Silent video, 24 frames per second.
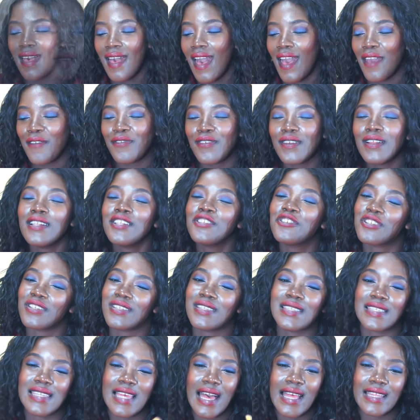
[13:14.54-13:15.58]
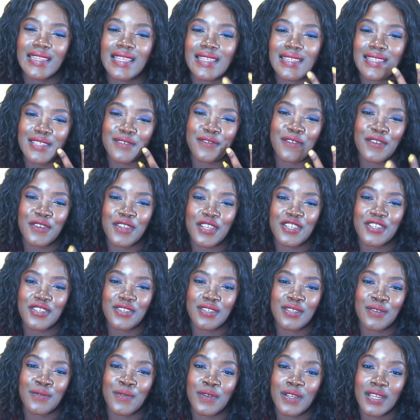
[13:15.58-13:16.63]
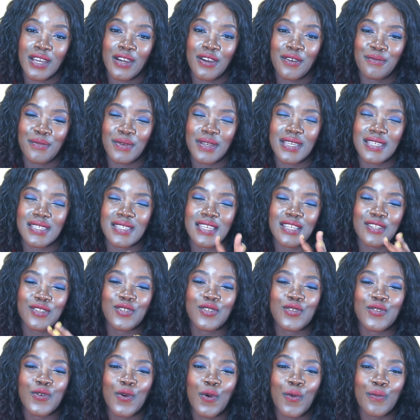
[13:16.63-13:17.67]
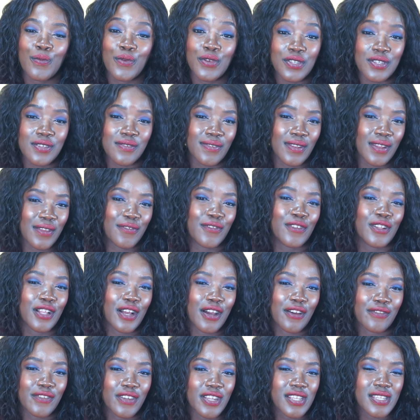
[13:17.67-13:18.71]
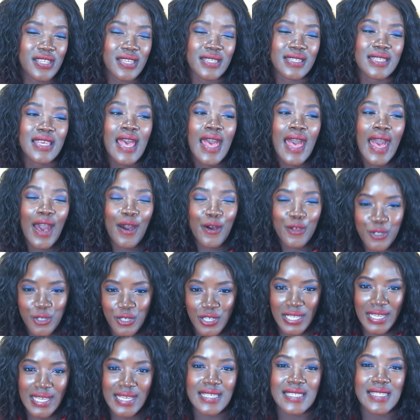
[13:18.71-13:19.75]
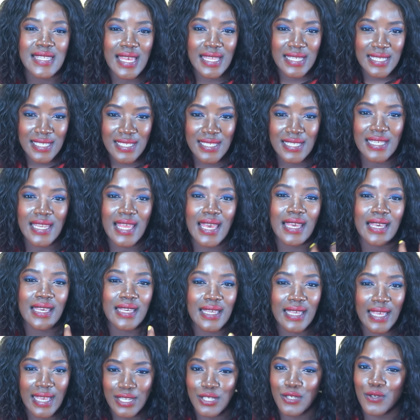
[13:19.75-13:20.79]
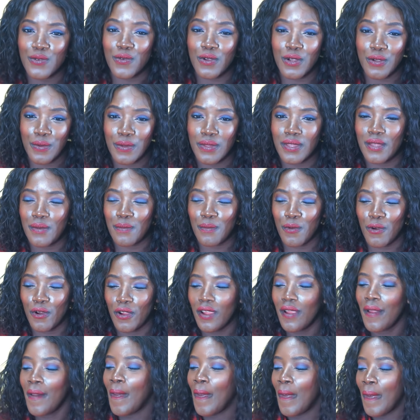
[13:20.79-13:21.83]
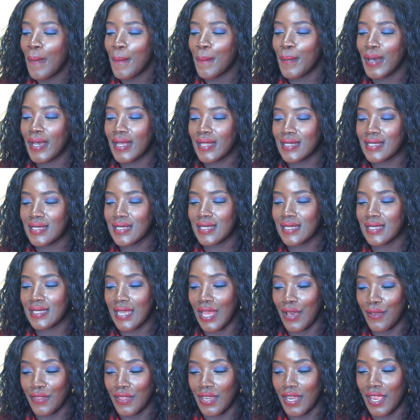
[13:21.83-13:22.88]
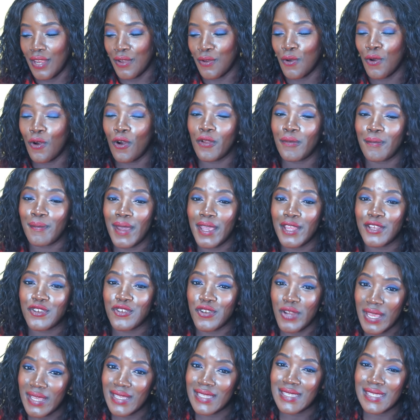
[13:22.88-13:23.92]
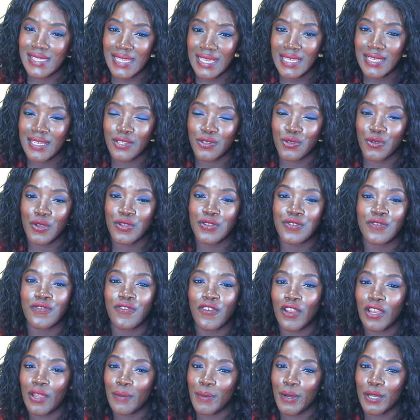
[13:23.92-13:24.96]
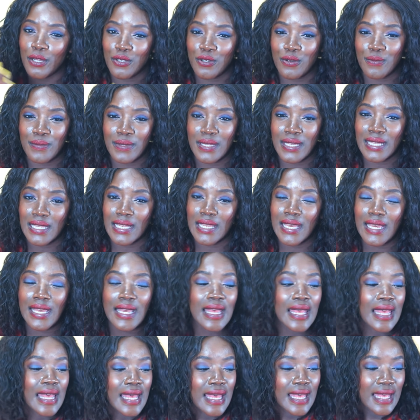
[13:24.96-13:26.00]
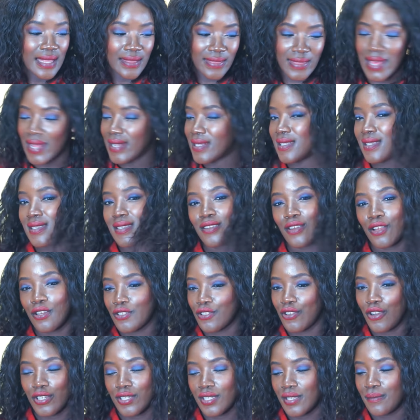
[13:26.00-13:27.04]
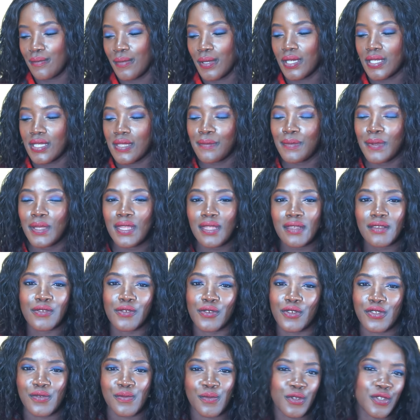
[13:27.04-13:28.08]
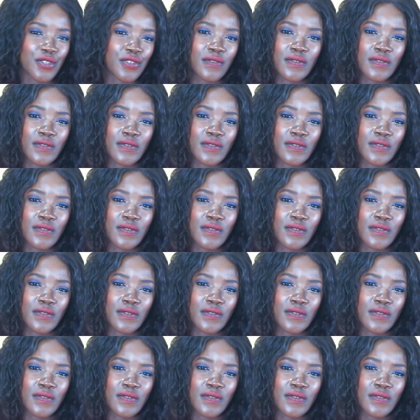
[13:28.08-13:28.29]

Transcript: I feel just sad that this foundation didn't work out because it's so beautifully full coverage that I was really excited to like get to work with it more. But now that I know on my dry skin it's going to fall apart completely, that's not awesome because I've been indoors most